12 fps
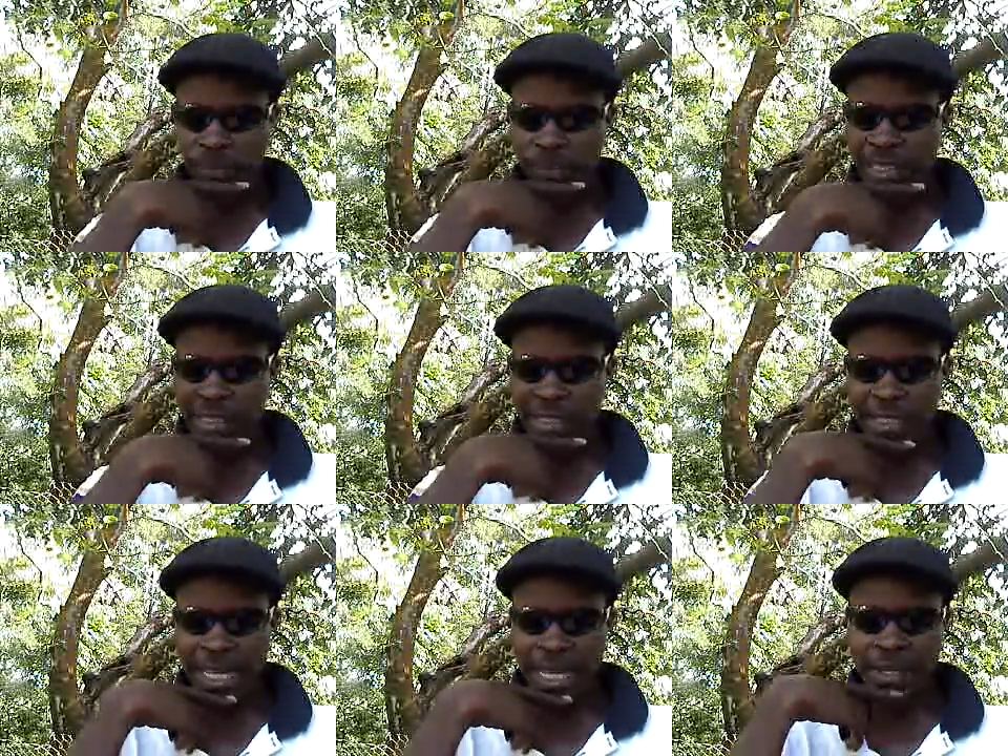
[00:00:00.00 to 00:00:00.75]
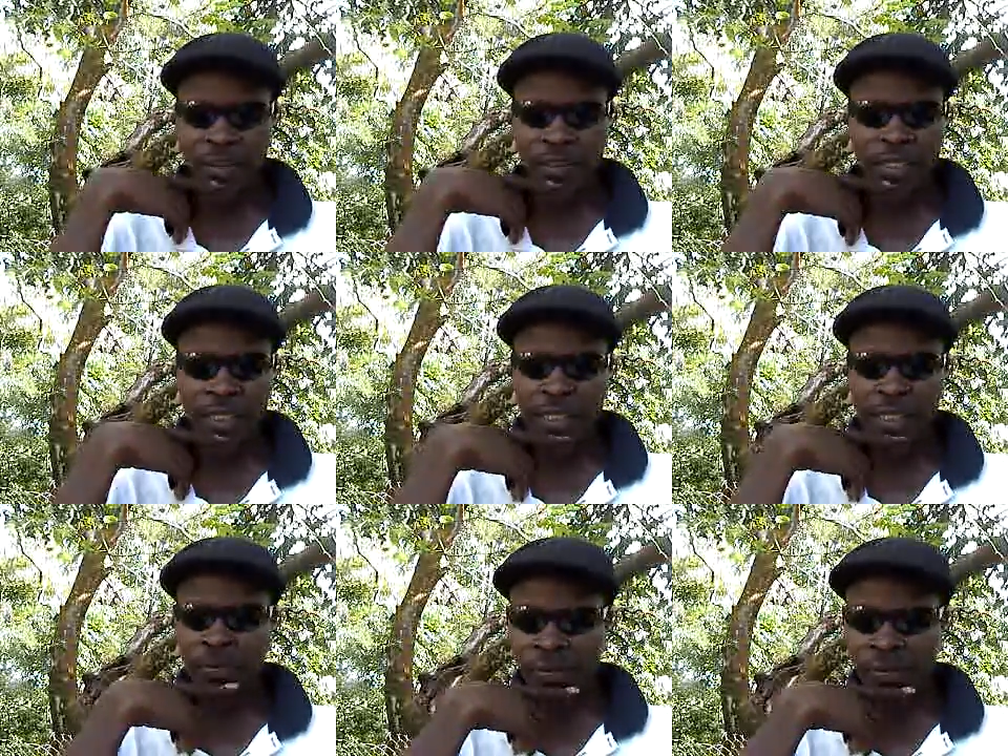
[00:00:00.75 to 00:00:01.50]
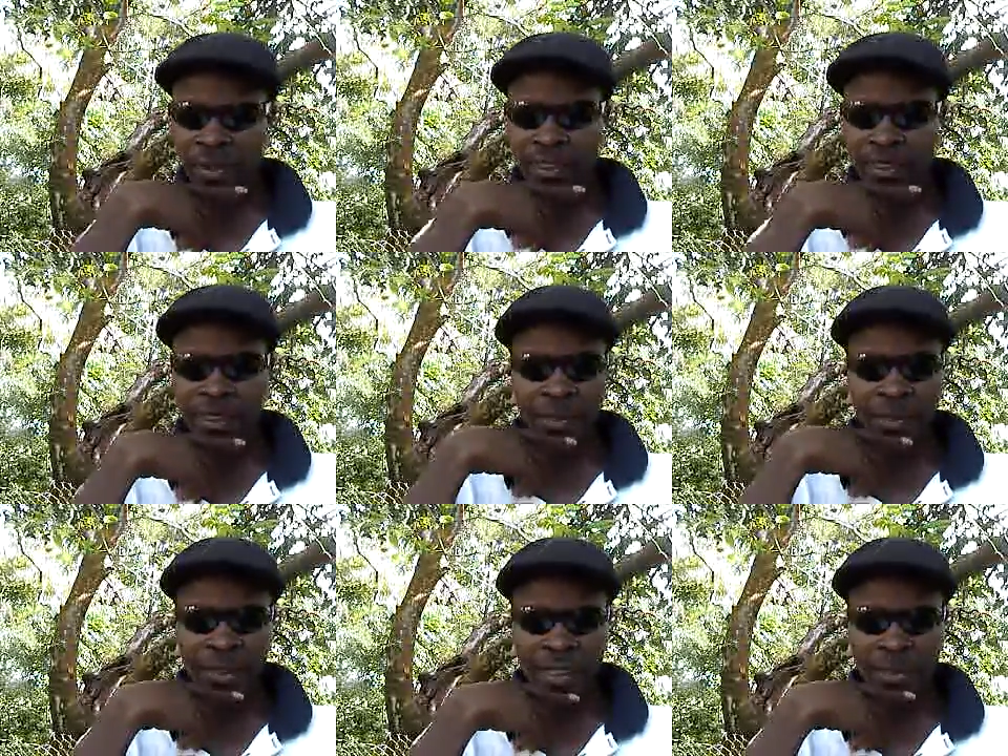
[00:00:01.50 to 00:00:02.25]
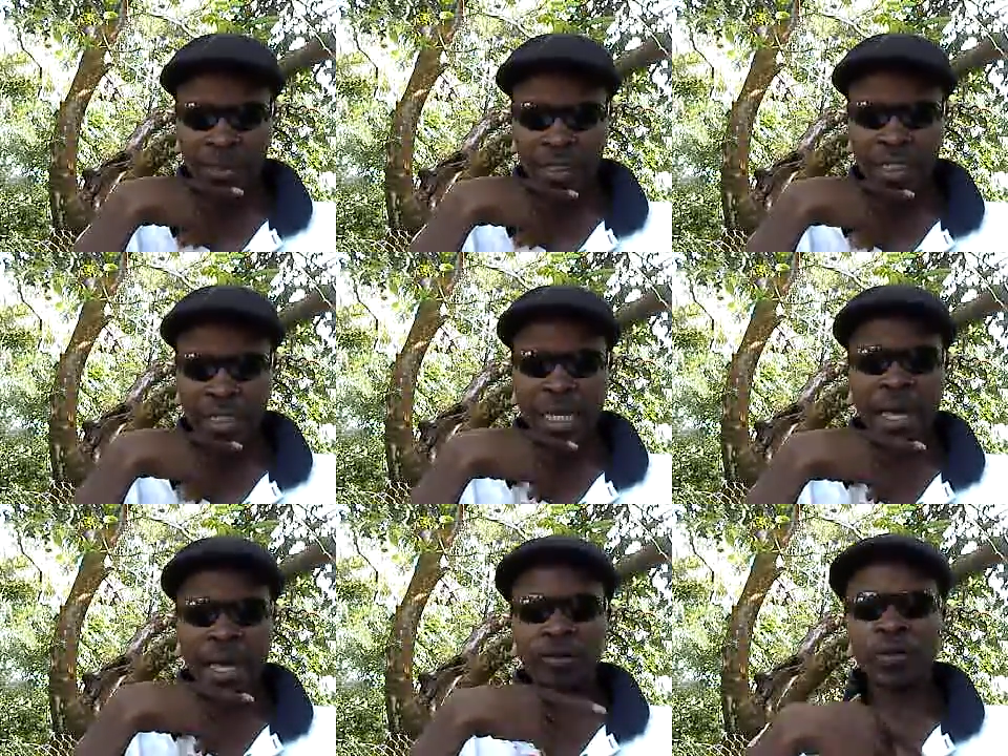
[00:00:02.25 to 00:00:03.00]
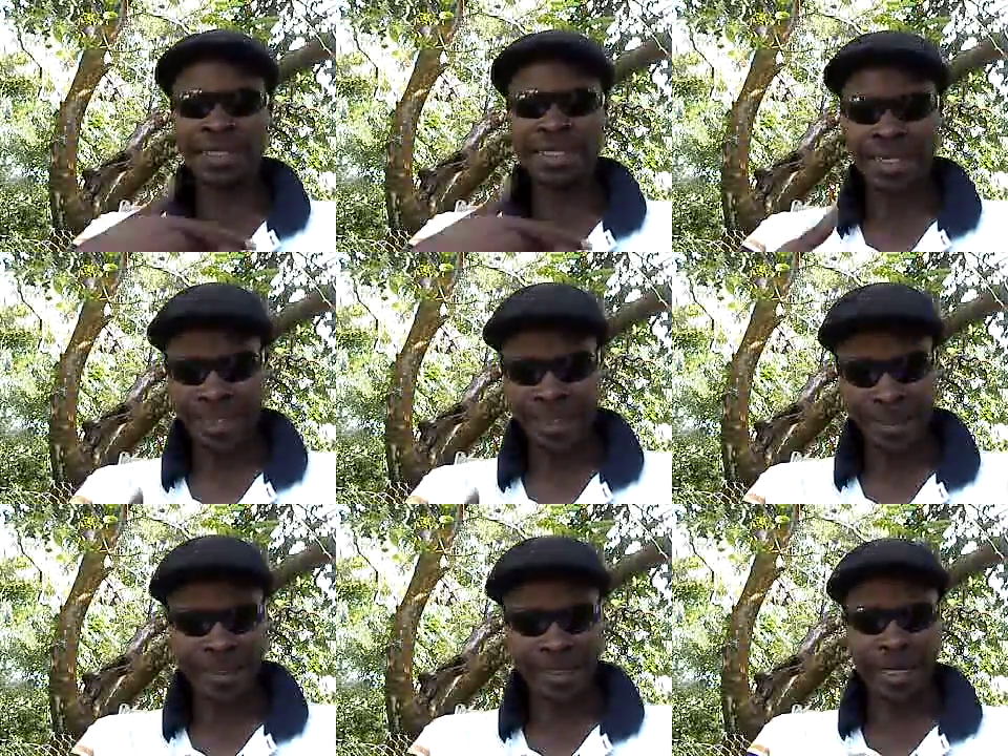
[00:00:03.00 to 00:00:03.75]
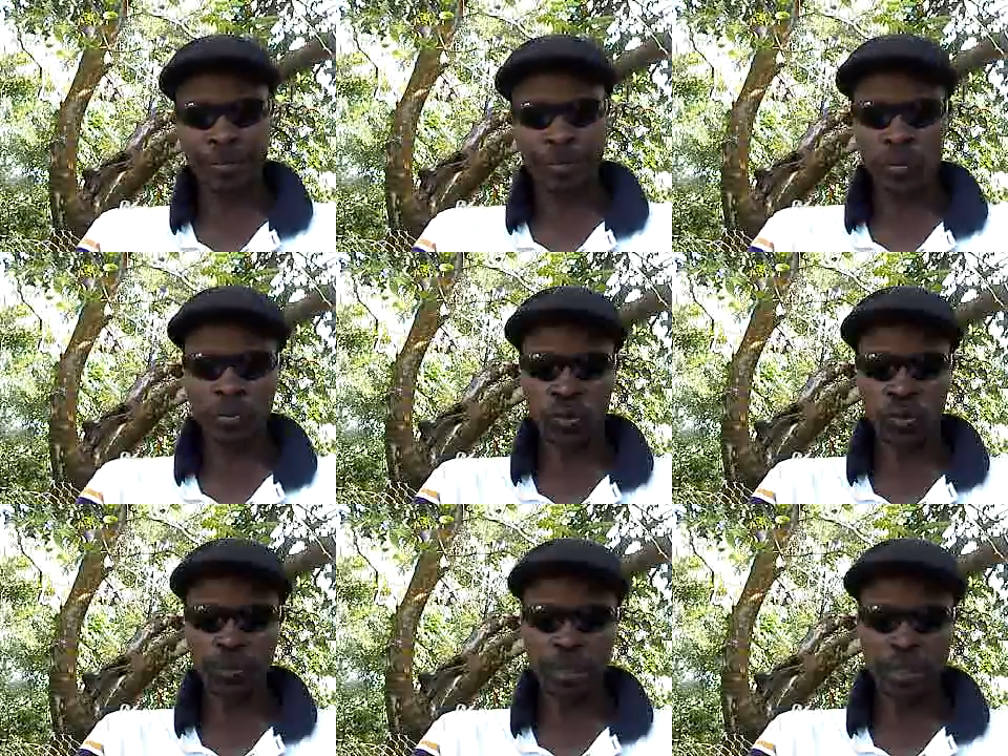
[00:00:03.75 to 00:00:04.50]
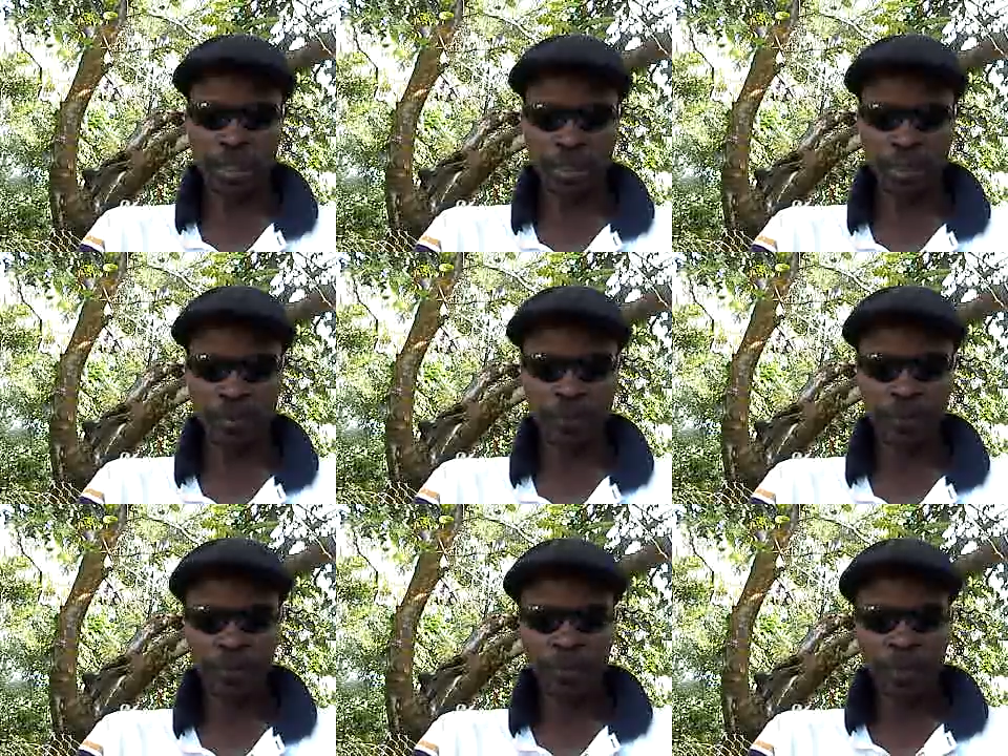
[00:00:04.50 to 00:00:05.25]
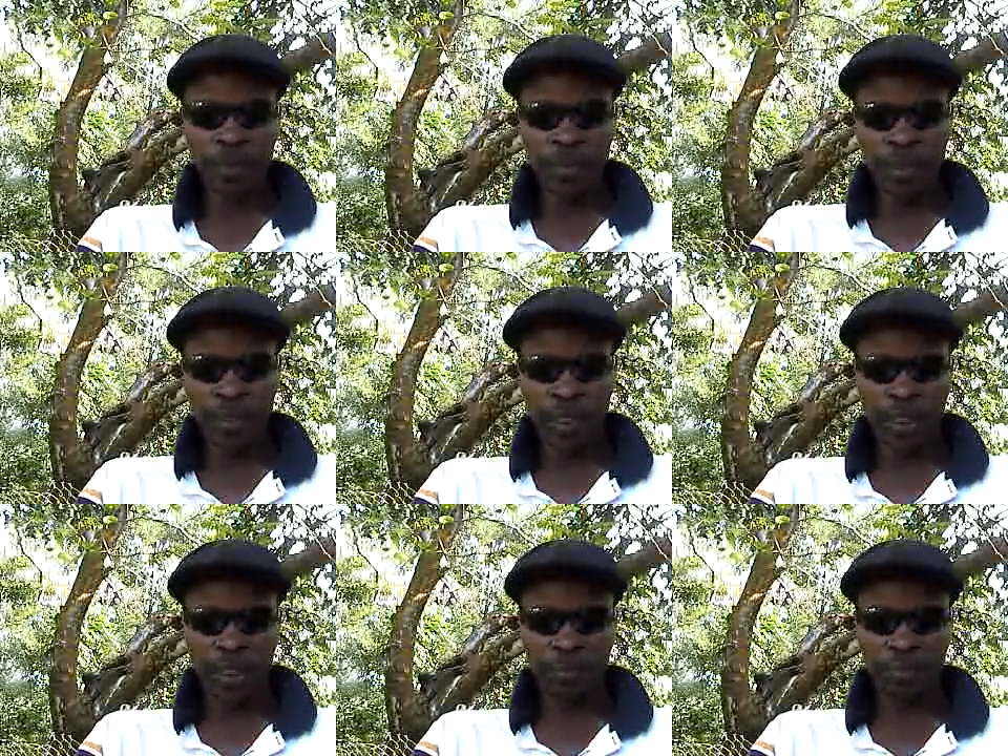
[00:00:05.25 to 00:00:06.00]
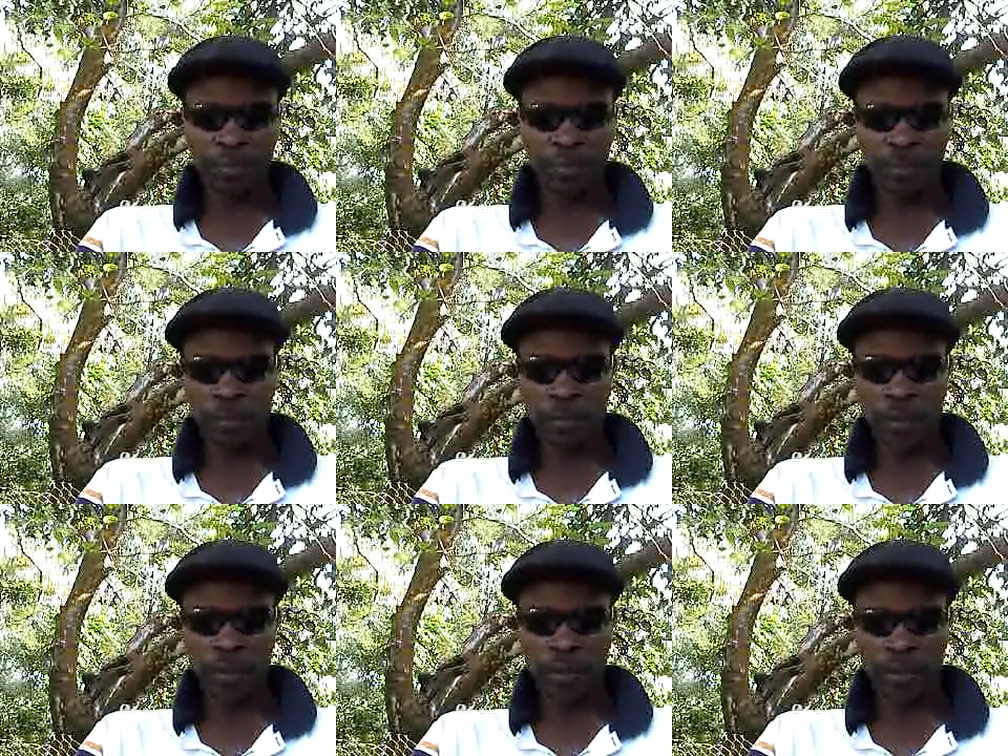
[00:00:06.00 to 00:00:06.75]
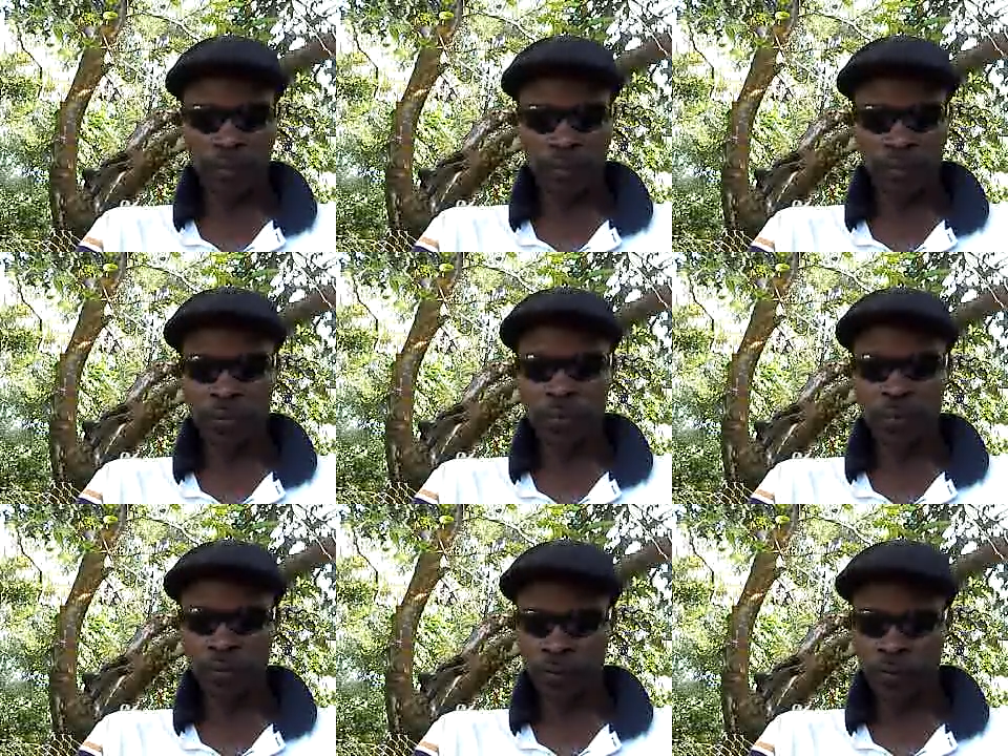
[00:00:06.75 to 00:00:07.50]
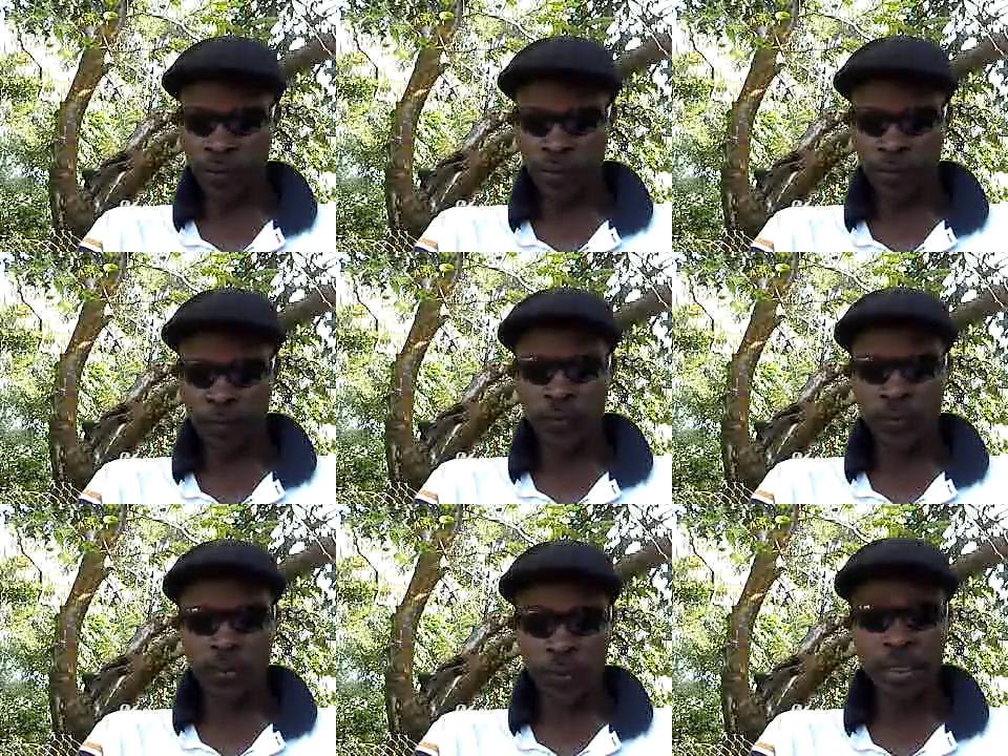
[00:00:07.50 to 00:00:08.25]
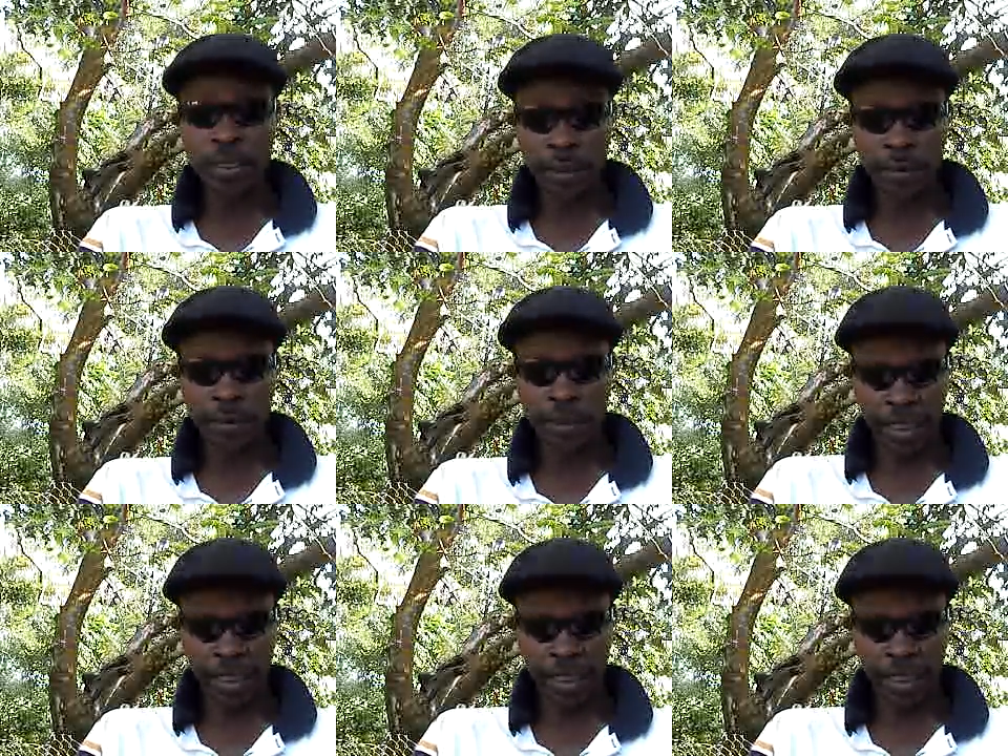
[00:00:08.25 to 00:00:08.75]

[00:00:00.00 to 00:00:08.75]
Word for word: but it didn't have anything that really, uh, it didn't have a redundancy like most poems that I do. Um, you know, for for a reason.